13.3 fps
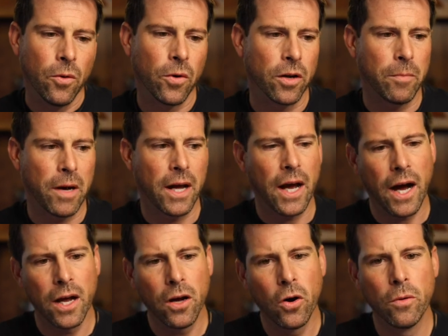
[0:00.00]
one of my
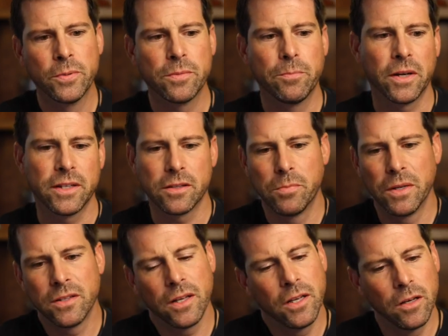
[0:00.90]
high hopes, but has
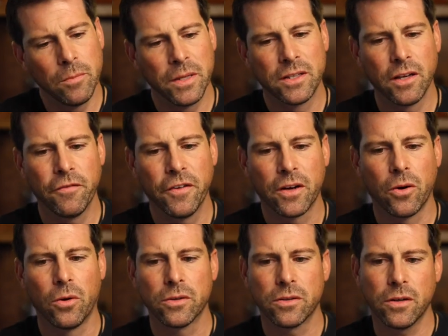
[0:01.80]
been a little bit
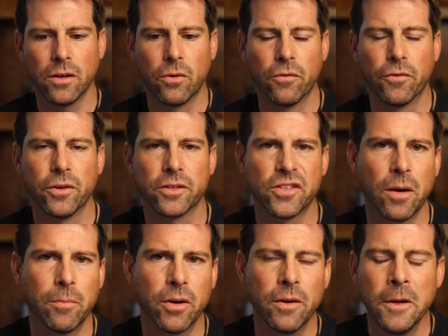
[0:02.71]
difficult over the
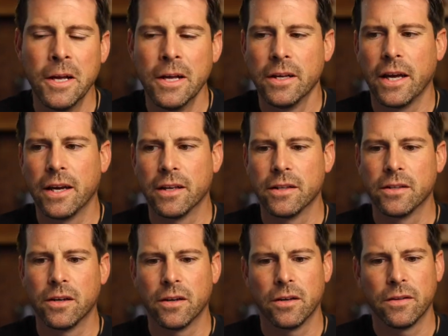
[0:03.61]
summer. And
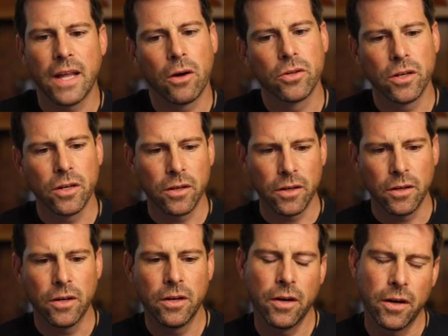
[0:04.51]
now
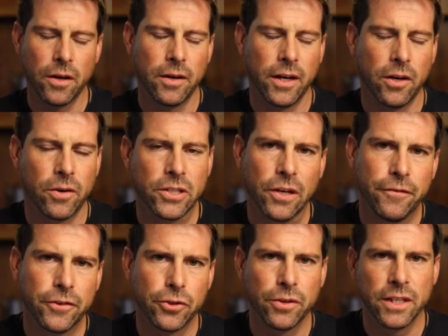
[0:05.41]
the NRHA
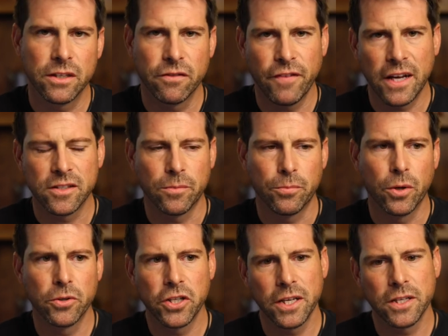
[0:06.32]
Futurity is fast
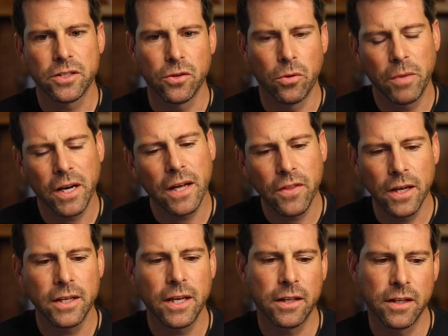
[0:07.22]
approaching, so, but I
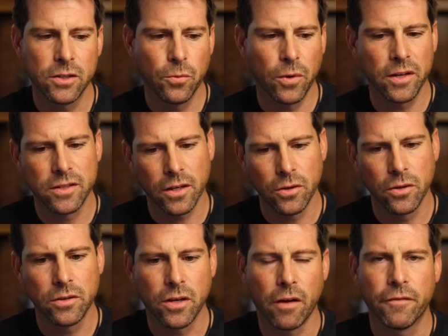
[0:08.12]
think that this was a
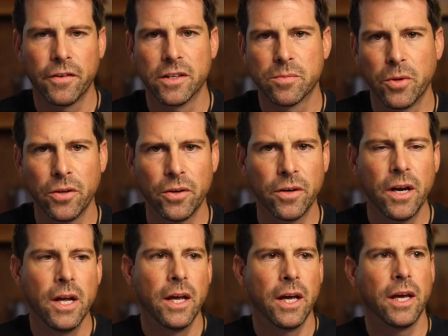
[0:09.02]
good confidence builder,
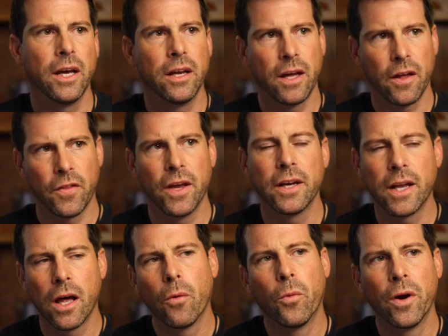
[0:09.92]
and I think
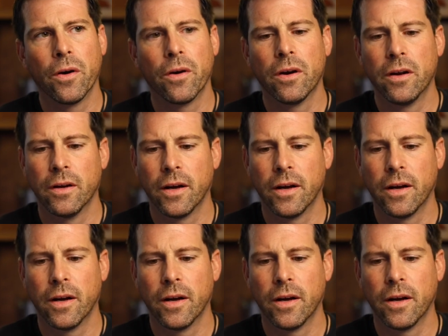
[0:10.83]
that we're